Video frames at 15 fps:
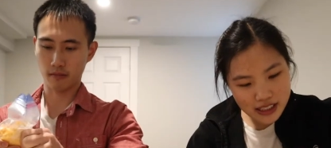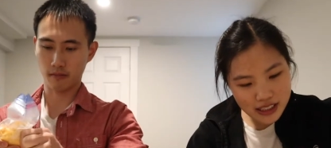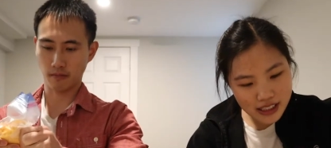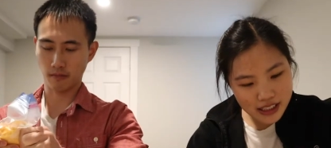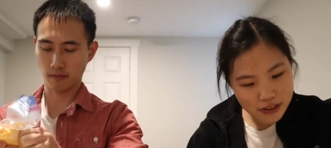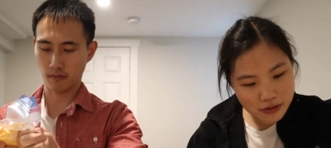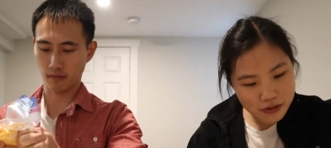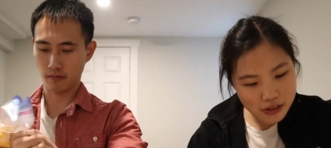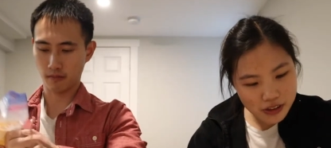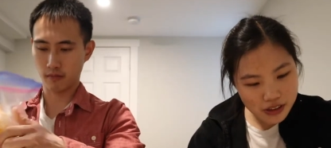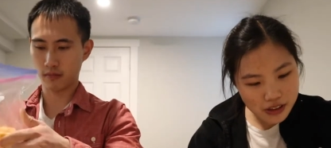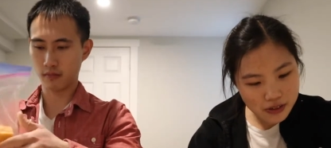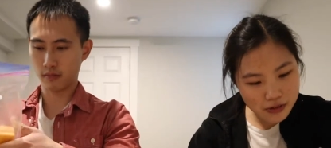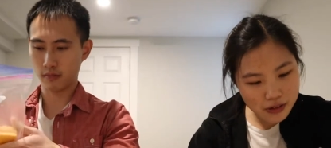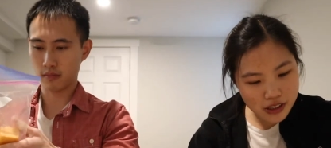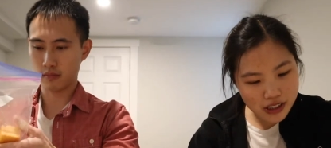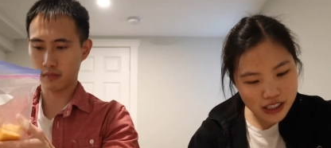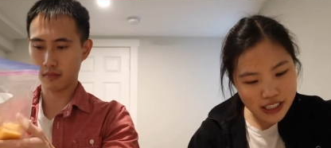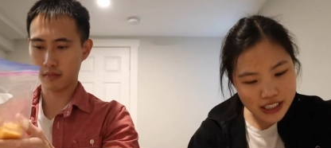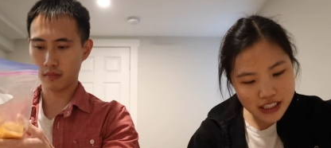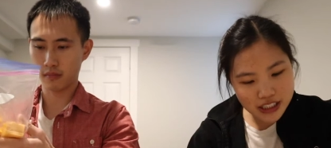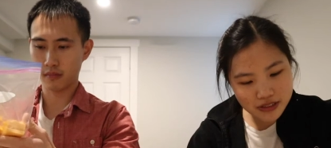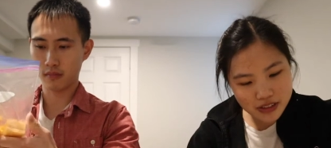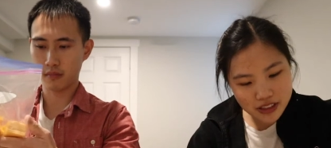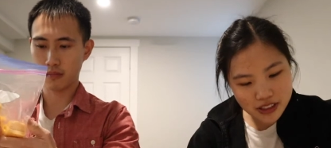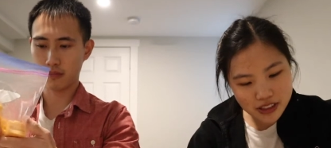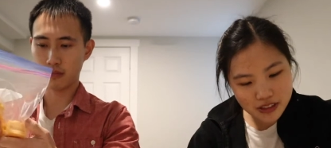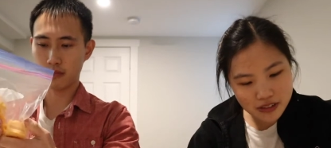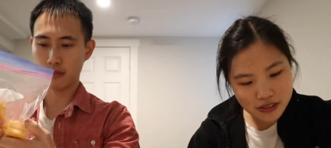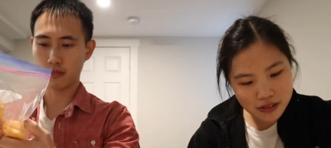Speaker 1: thing for, for lunch was
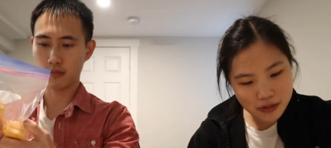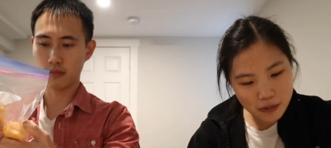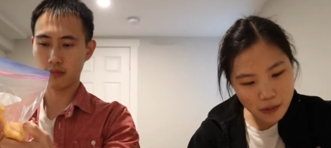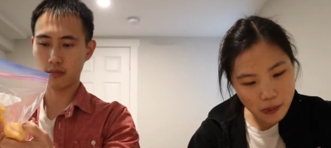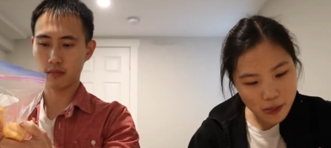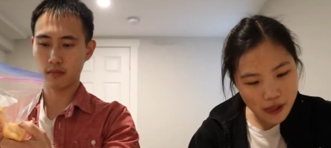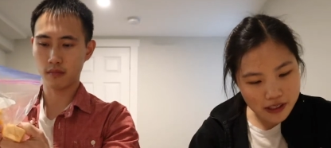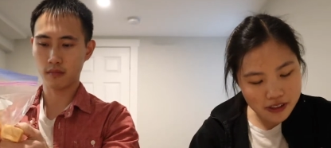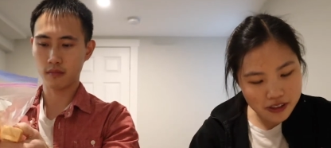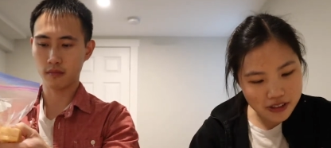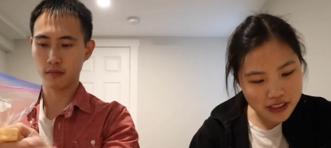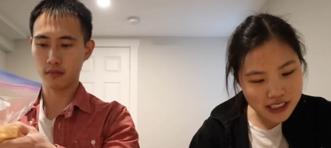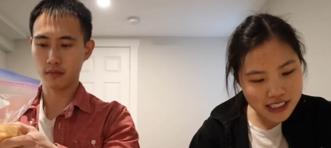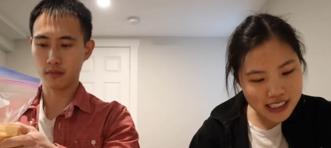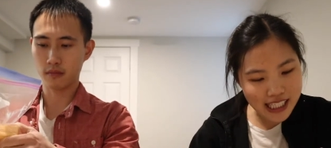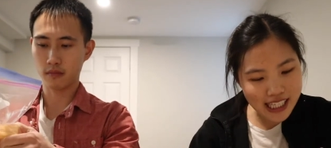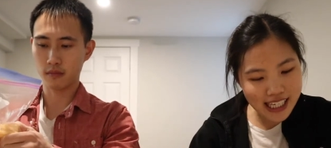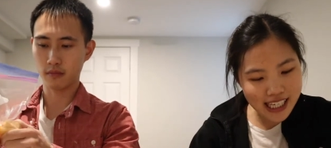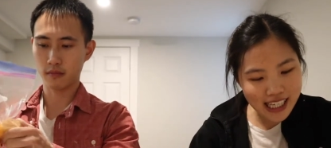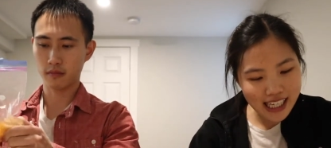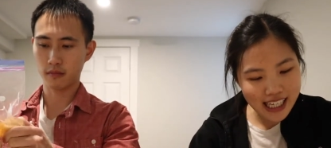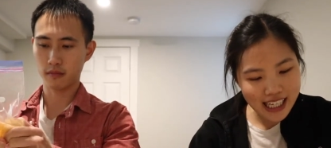so interesting.